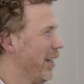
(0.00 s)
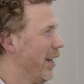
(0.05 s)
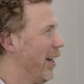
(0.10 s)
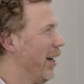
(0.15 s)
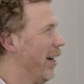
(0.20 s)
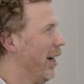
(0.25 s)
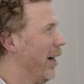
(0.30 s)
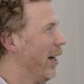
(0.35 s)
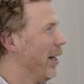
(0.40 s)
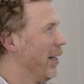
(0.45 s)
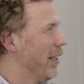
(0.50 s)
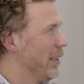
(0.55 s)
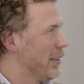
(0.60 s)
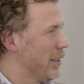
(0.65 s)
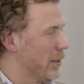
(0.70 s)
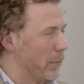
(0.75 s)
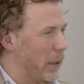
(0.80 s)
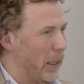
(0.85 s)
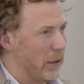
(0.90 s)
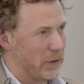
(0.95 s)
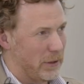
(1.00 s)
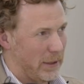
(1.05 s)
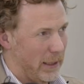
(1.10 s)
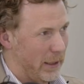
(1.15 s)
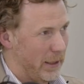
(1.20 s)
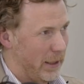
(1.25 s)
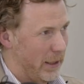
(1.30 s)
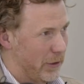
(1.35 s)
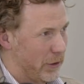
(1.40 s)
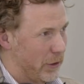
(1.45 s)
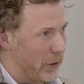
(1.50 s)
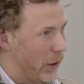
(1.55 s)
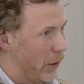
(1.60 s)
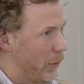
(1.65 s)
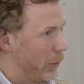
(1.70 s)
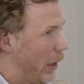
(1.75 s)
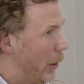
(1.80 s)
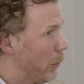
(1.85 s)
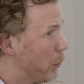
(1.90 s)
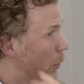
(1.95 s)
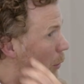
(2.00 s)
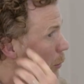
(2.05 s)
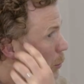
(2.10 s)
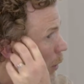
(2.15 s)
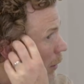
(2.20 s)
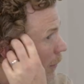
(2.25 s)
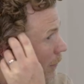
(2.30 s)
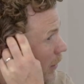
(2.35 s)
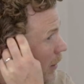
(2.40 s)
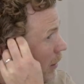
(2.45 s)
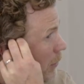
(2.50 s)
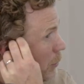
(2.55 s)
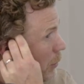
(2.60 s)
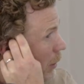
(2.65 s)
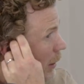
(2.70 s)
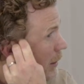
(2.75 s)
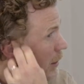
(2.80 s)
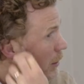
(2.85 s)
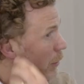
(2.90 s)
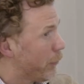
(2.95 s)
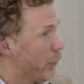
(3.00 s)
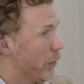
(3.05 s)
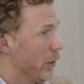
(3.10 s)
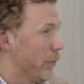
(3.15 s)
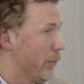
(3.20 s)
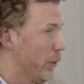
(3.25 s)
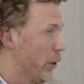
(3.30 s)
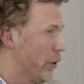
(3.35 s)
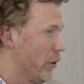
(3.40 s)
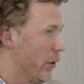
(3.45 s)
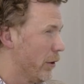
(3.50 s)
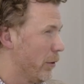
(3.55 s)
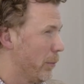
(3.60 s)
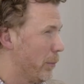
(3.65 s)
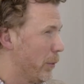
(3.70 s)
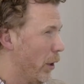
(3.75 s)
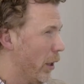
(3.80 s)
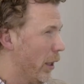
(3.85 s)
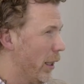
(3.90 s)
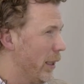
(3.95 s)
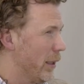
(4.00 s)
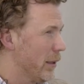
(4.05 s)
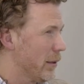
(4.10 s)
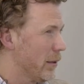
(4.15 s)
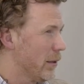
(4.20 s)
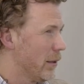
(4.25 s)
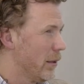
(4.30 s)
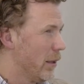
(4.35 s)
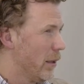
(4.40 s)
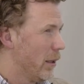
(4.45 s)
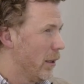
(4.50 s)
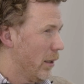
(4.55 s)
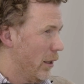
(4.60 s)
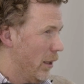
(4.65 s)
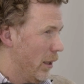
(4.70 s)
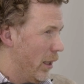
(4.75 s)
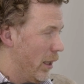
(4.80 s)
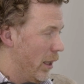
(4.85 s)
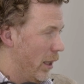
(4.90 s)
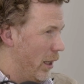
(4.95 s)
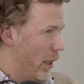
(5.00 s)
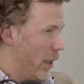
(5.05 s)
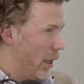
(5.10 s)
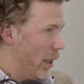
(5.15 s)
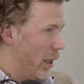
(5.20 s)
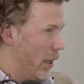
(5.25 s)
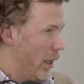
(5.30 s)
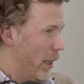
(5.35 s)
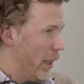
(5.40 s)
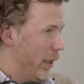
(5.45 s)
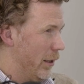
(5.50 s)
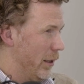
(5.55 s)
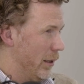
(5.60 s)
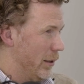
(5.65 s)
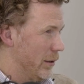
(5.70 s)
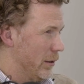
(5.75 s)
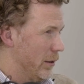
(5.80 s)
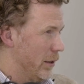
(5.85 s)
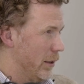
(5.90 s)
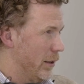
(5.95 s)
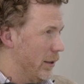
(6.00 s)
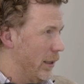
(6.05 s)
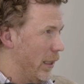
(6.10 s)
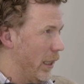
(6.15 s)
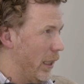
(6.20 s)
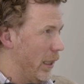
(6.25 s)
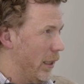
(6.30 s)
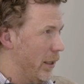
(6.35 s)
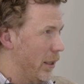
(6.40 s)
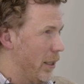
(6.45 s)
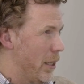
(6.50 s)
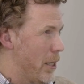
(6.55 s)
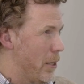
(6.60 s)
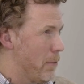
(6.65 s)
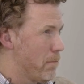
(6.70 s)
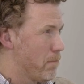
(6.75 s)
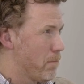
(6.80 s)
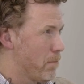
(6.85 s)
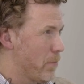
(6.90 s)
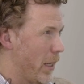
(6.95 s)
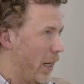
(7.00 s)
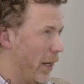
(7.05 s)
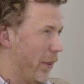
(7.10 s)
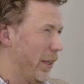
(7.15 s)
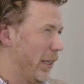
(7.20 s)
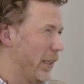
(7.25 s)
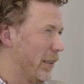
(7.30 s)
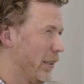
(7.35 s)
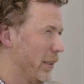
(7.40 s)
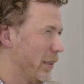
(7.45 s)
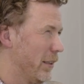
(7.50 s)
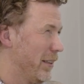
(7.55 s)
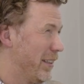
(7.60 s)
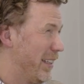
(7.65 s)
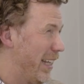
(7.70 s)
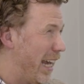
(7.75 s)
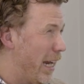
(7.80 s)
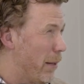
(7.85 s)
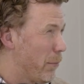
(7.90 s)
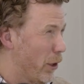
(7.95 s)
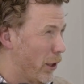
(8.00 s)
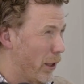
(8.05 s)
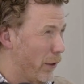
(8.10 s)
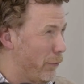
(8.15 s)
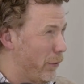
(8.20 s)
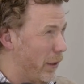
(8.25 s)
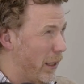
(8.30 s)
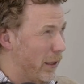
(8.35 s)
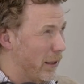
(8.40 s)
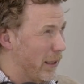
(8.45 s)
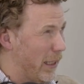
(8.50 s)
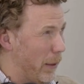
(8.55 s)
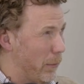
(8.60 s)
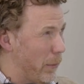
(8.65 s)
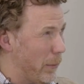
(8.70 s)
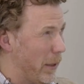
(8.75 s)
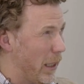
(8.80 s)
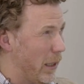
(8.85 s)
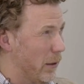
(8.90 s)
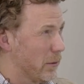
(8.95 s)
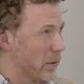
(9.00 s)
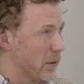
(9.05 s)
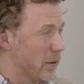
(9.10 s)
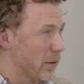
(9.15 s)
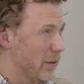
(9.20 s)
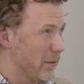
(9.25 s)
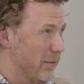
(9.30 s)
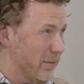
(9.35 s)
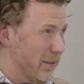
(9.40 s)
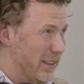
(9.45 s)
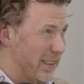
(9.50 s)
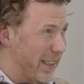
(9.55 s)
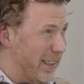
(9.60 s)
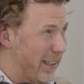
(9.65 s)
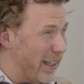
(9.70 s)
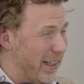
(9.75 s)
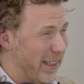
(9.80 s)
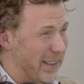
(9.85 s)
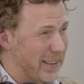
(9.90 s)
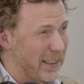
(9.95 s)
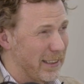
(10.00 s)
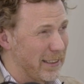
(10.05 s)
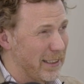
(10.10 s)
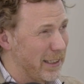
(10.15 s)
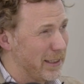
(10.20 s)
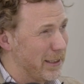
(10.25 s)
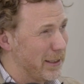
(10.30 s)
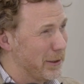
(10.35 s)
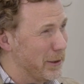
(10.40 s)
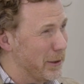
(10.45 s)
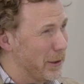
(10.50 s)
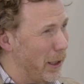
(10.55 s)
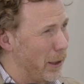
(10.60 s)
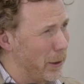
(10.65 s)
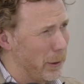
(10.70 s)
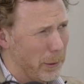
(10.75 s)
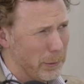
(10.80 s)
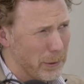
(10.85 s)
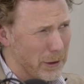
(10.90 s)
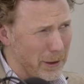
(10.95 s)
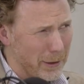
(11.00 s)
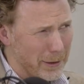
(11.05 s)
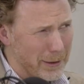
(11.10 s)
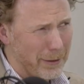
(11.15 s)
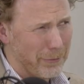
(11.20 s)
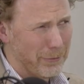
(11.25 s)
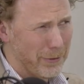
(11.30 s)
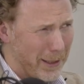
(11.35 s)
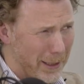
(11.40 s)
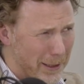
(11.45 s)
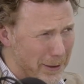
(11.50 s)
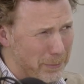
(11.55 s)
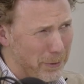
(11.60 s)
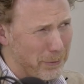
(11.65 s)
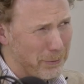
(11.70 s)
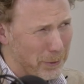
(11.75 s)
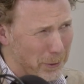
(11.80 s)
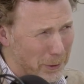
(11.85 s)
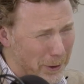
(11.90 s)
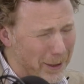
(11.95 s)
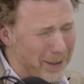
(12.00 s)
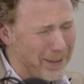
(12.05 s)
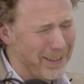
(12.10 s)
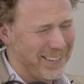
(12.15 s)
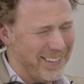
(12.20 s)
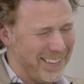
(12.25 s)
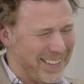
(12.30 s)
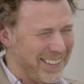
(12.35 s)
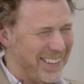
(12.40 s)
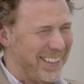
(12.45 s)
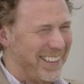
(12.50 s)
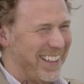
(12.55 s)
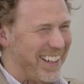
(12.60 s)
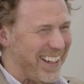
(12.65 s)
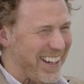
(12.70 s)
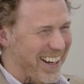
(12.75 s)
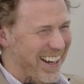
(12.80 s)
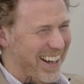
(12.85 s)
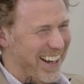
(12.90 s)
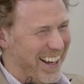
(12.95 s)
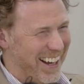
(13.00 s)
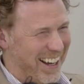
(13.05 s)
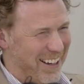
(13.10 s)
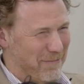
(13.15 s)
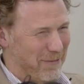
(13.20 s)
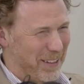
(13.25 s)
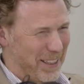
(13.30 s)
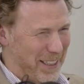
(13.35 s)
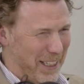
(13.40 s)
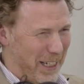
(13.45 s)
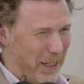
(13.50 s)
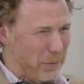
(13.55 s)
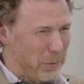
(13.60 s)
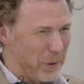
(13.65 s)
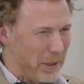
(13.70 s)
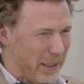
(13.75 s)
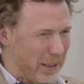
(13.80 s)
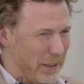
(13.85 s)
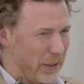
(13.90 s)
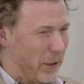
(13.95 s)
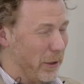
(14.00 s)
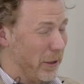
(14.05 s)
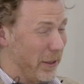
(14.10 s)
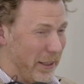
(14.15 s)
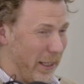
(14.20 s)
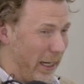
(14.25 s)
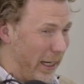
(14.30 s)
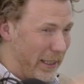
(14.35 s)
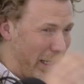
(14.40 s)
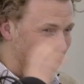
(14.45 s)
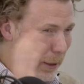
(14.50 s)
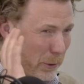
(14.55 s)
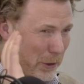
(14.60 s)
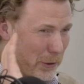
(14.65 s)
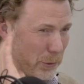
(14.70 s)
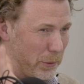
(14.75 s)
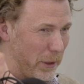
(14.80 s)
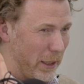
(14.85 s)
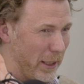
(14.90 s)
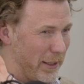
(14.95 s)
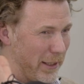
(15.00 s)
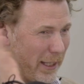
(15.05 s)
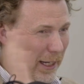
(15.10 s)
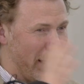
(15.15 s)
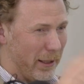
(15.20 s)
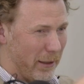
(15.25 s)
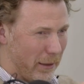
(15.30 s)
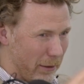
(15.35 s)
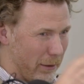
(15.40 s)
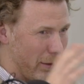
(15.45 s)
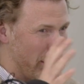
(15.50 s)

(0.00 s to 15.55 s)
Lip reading: about 10 years ago that we released the first version of the product. Yeah. And then I think the name Learnifier came about slightly less than 10 years ago. It was called something else before. But then so the idea was really that,